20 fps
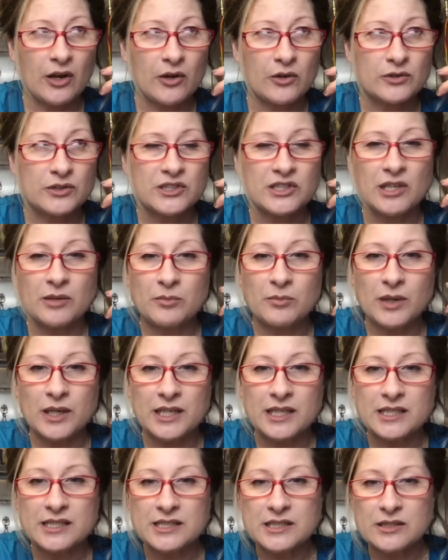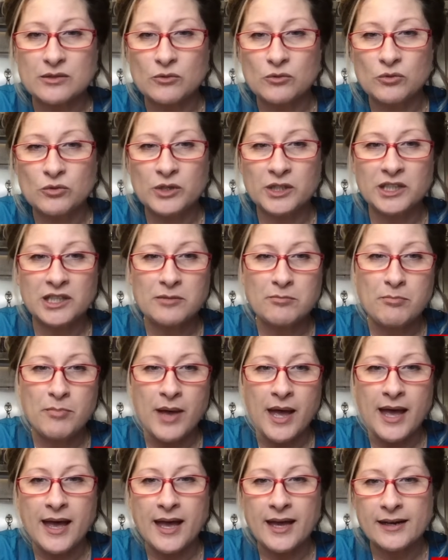somebody's really
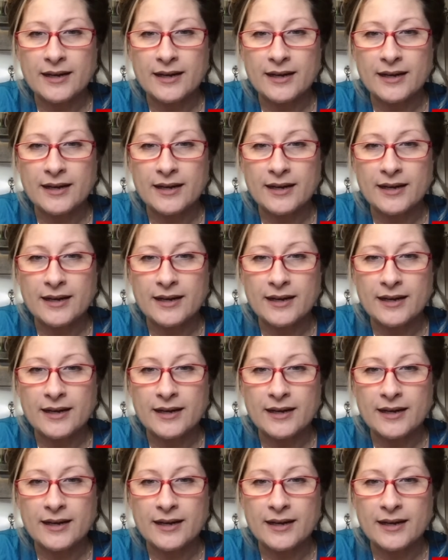bad